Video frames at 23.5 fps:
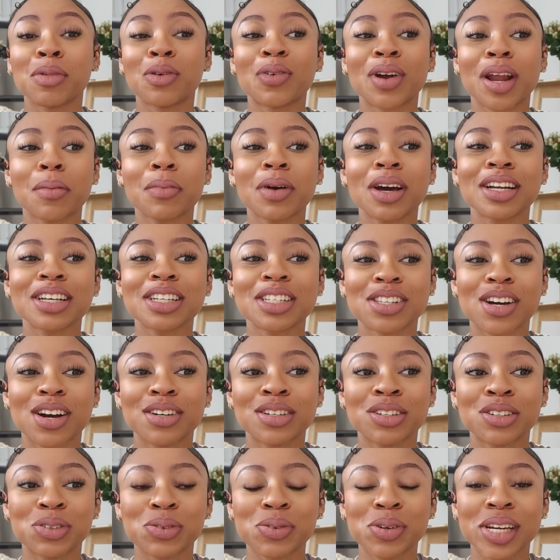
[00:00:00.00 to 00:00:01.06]
But what I'm gonna
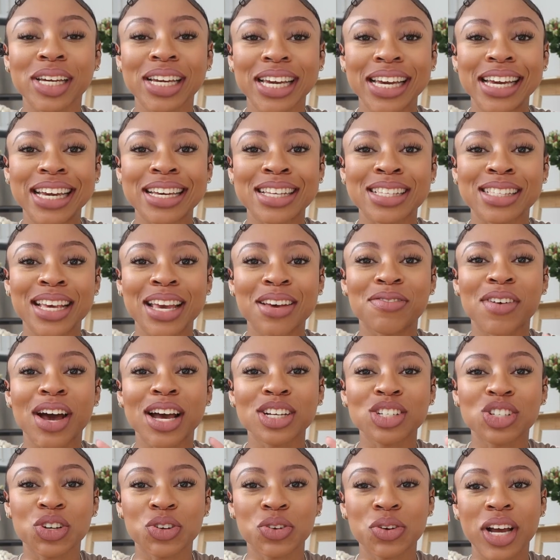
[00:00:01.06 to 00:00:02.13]
start doing is, if
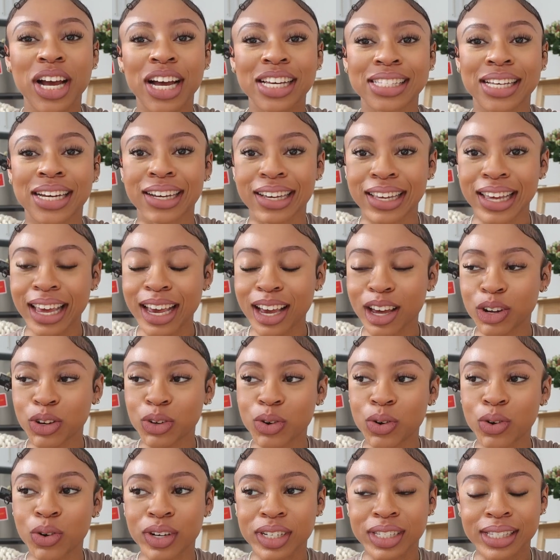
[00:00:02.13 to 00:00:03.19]
I show you guys, like, a
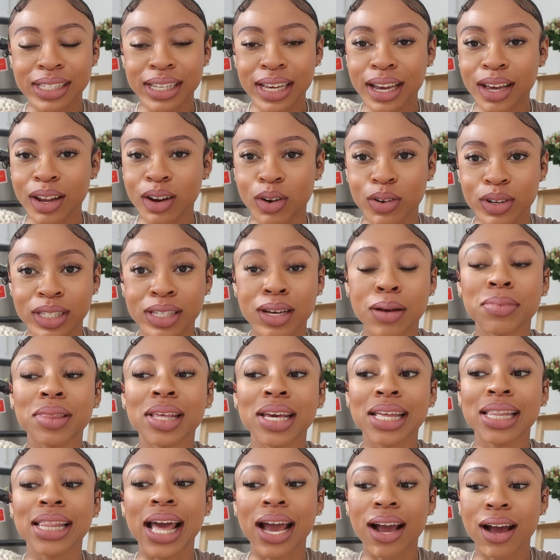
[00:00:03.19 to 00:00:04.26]
candle or a scent or
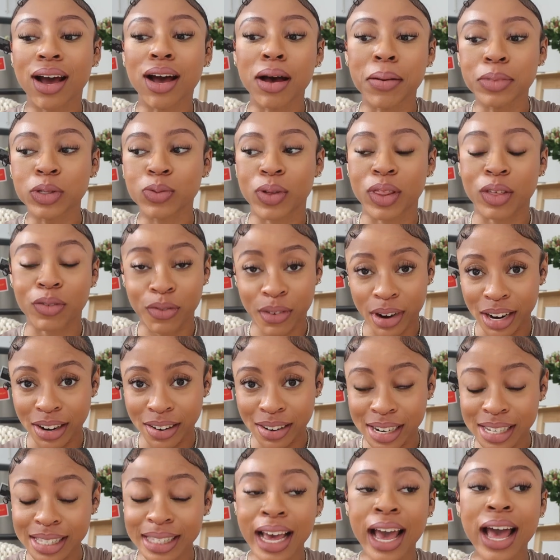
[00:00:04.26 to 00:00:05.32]
something that comes with a
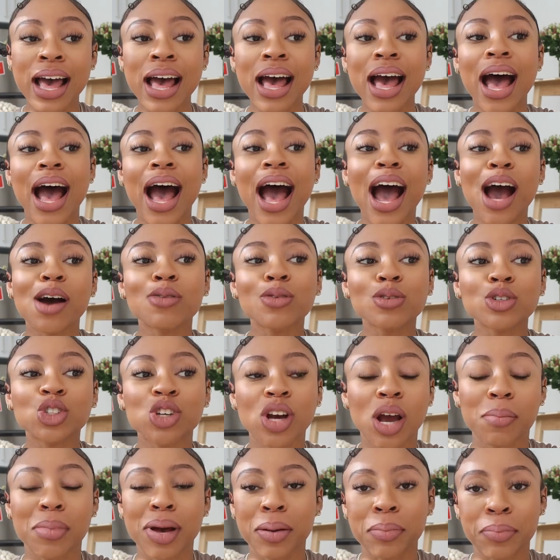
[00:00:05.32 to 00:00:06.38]
fragrance, I will
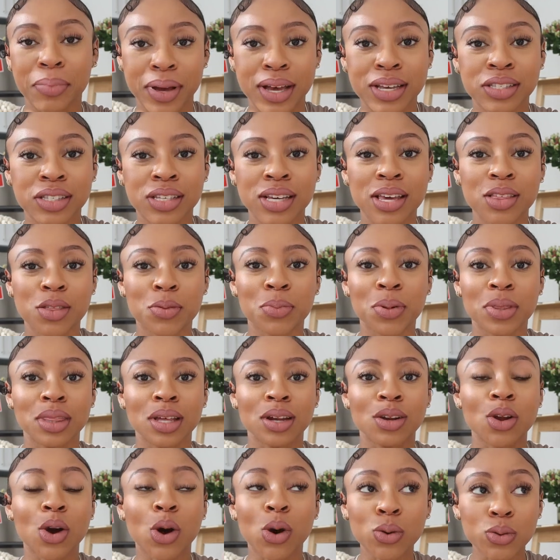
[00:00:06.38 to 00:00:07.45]
try my best to either put
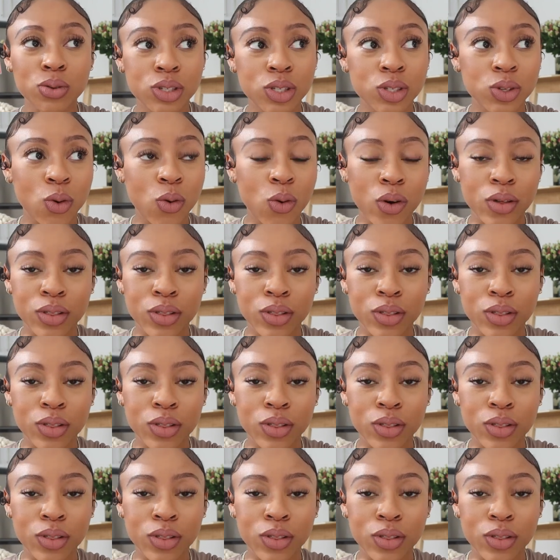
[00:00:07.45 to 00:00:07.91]
the notes